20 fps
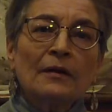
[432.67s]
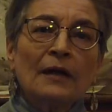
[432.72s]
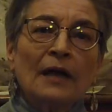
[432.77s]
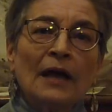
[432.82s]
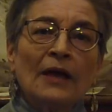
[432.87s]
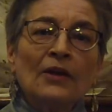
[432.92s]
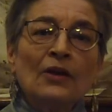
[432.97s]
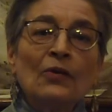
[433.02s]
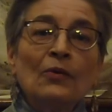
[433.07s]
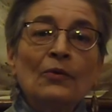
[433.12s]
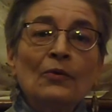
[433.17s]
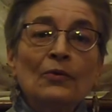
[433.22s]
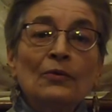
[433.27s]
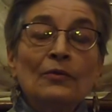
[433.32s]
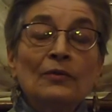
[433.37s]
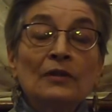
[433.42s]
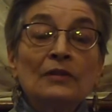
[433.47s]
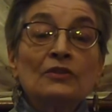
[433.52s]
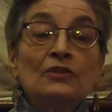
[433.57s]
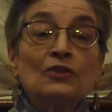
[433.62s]
I know
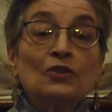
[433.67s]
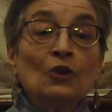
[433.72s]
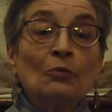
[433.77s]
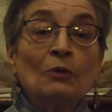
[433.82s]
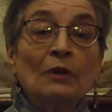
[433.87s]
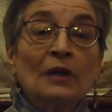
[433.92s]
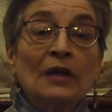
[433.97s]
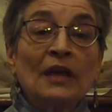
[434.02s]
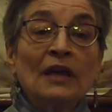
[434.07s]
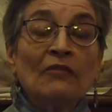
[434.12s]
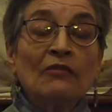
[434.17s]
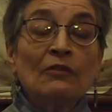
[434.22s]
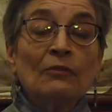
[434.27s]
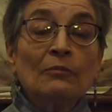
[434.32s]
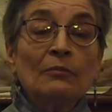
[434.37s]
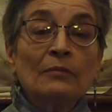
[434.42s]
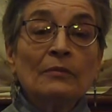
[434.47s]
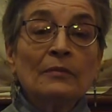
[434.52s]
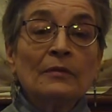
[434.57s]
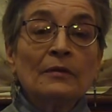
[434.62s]
that Sioma gave
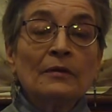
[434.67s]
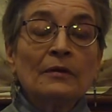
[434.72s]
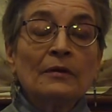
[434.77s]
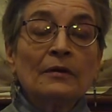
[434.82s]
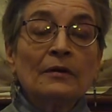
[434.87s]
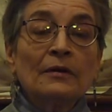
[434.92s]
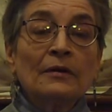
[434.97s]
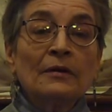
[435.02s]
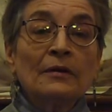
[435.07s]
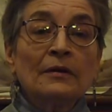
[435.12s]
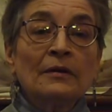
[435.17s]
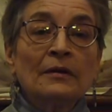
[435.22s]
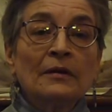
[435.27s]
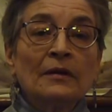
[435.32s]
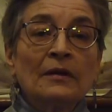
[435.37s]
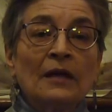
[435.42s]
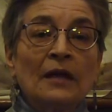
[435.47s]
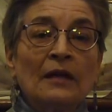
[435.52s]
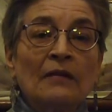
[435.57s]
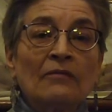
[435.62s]
him a
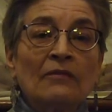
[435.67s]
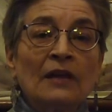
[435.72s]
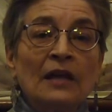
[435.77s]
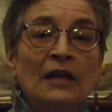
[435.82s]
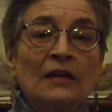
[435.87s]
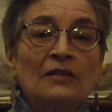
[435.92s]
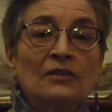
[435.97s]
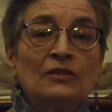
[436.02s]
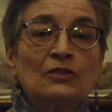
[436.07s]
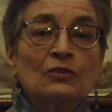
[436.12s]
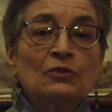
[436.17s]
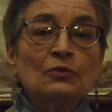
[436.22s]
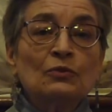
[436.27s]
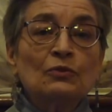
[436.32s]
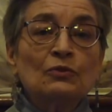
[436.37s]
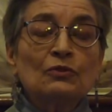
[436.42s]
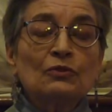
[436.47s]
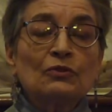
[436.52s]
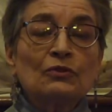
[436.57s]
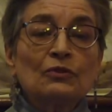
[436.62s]
lot of nice
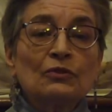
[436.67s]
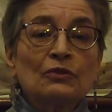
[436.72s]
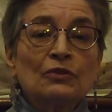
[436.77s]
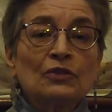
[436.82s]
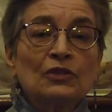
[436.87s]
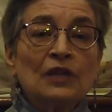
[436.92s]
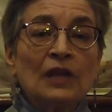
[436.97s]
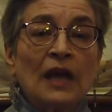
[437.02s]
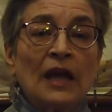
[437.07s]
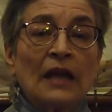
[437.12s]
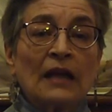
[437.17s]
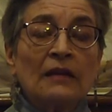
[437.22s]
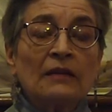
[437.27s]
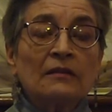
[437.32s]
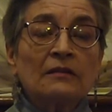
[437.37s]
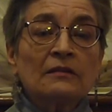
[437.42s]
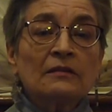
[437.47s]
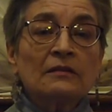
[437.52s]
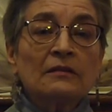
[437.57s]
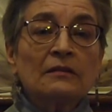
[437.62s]
suits or
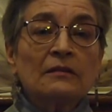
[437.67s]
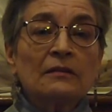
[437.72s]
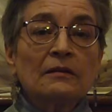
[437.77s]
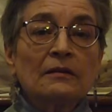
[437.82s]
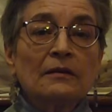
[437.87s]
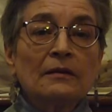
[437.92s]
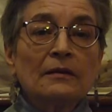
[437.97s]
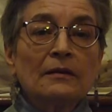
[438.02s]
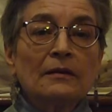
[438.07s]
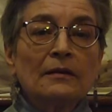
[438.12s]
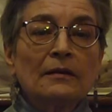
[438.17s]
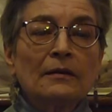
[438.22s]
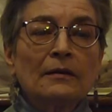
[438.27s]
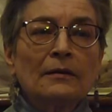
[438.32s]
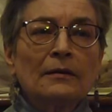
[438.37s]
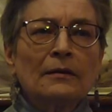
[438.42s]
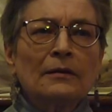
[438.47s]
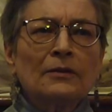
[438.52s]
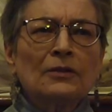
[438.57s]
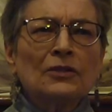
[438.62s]
jackets.
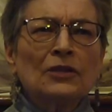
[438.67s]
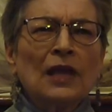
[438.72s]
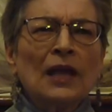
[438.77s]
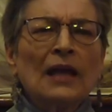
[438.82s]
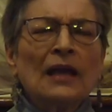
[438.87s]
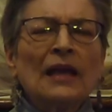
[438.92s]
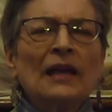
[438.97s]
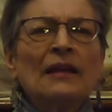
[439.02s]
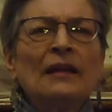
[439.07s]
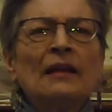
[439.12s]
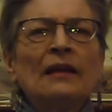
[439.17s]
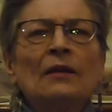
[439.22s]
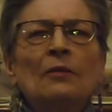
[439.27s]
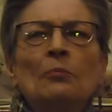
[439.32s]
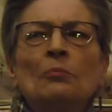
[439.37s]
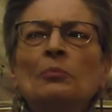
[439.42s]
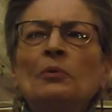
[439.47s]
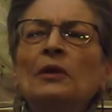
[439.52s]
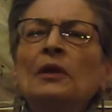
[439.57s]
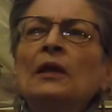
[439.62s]
Jacques ended
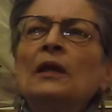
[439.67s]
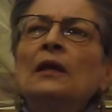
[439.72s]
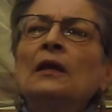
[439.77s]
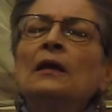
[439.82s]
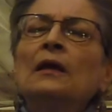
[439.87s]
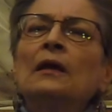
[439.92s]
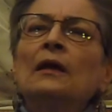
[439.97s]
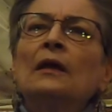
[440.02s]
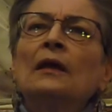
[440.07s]
up being